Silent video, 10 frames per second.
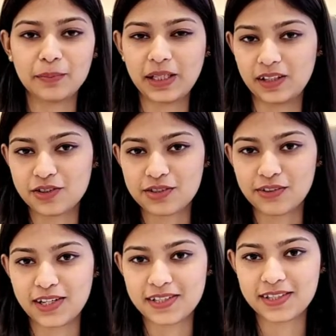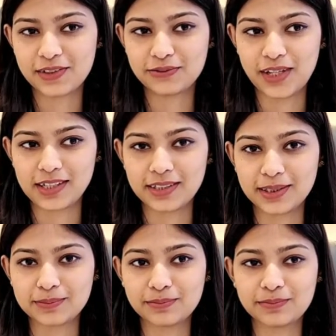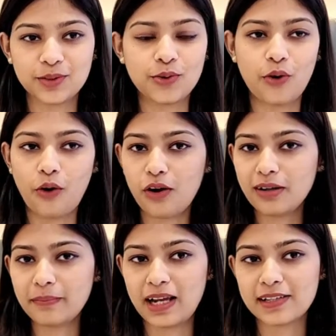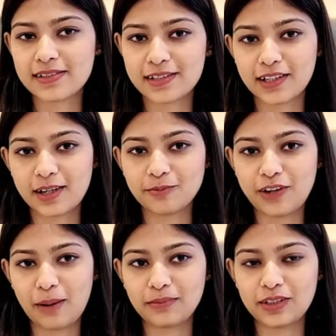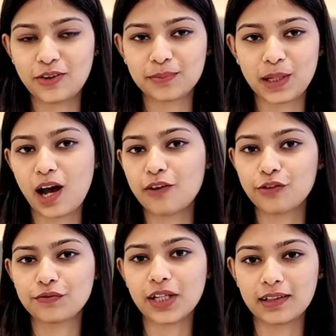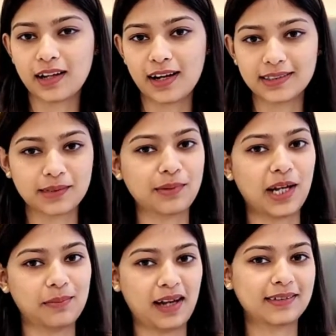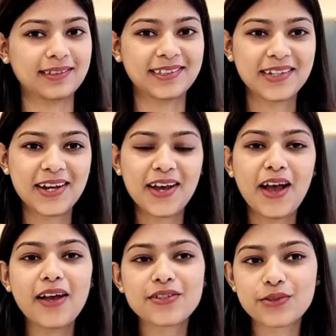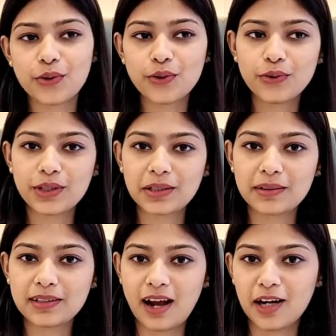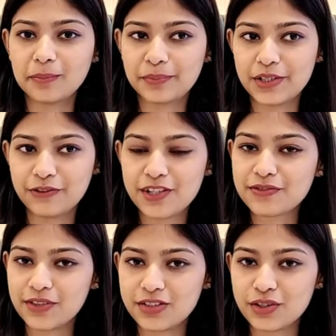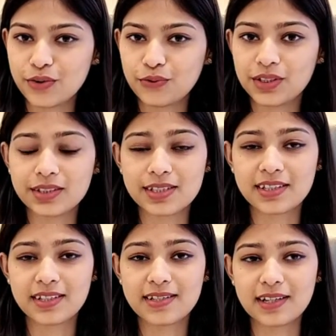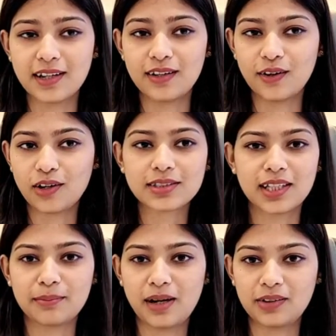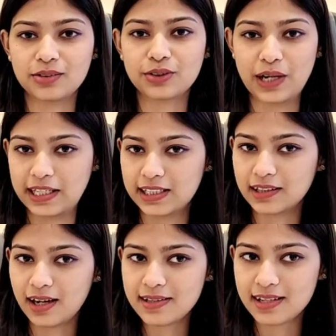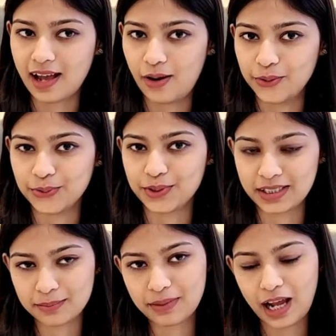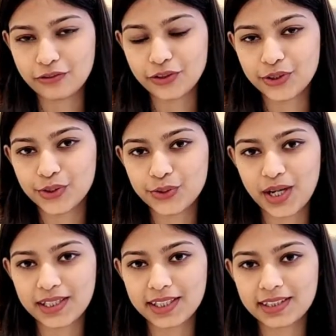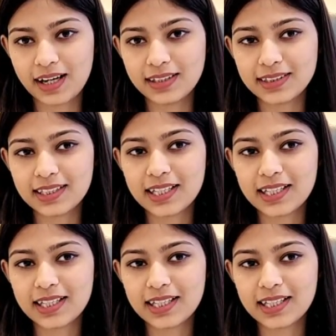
Megha Srivastava, welcome you all, my Instagram family, on behalf of Dhanguard and My Banker. So, in our previous video, we discussed a lot about credit cards, how you can apply for your credit card,